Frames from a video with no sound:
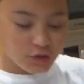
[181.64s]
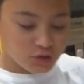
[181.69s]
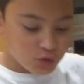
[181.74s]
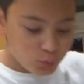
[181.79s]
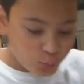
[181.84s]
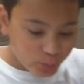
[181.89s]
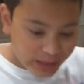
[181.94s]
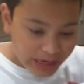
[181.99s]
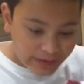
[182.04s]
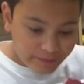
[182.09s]
So
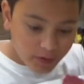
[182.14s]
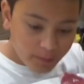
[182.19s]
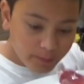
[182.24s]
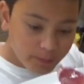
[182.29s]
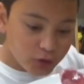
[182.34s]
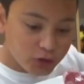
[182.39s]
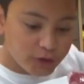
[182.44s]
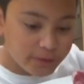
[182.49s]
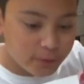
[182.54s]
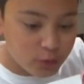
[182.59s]
we have our
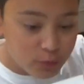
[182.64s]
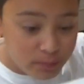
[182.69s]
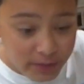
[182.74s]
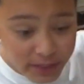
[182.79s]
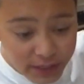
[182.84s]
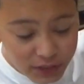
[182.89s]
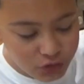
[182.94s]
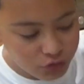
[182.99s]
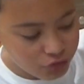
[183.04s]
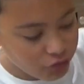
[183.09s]
beautiful
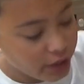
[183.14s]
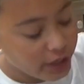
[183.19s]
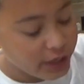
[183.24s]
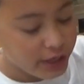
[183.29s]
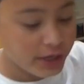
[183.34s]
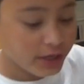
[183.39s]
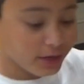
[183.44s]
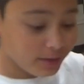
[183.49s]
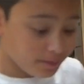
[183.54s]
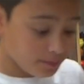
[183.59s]
meat right
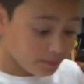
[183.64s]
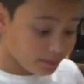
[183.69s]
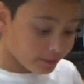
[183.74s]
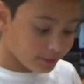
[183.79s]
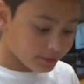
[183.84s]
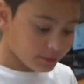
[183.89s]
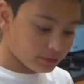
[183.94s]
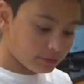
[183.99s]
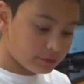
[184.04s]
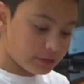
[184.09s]
here.
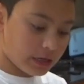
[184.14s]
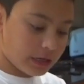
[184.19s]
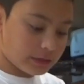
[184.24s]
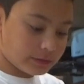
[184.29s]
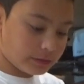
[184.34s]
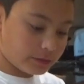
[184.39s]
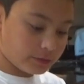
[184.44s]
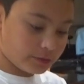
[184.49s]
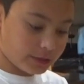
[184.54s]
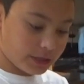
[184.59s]
So now I'm
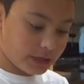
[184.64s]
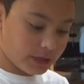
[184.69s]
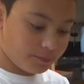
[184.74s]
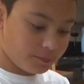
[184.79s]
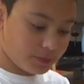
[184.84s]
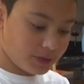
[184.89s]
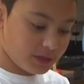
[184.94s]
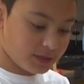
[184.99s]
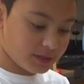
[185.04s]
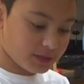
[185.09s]
going to get a
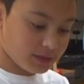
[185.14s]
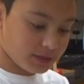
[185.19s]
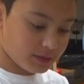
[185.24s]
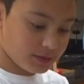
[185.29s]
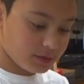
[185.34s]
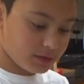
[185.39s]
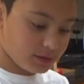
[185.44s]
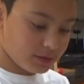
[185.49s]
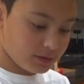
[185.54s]
piece.